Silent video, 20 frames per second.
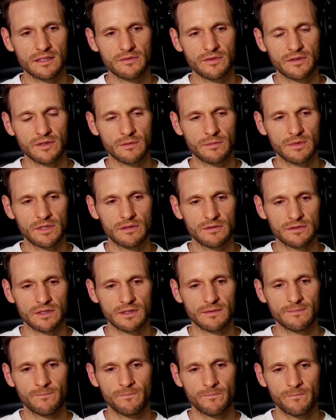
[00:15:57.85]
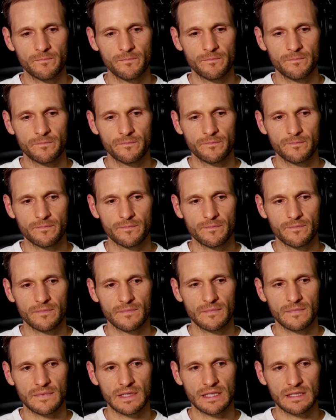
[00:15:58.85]
You're going to be using
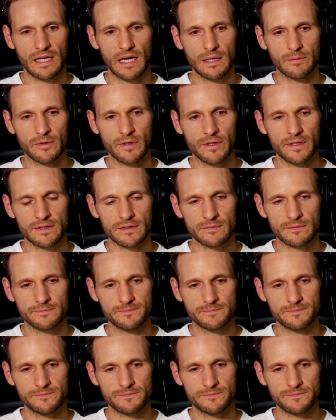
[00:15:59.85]
libraries.